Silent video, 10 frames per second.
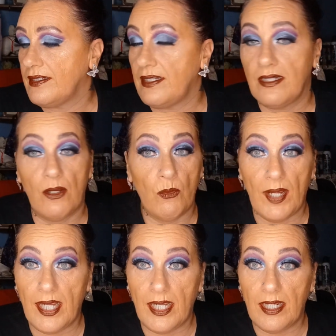No
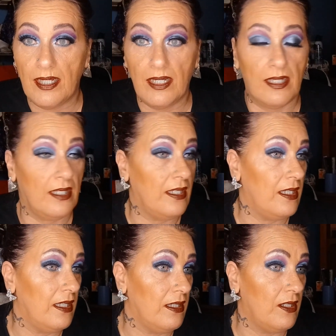way
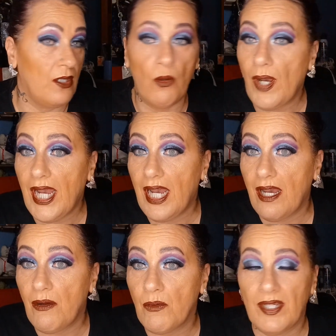and no
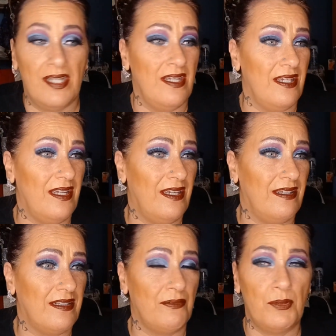how.
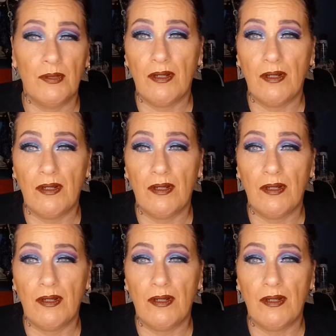And if we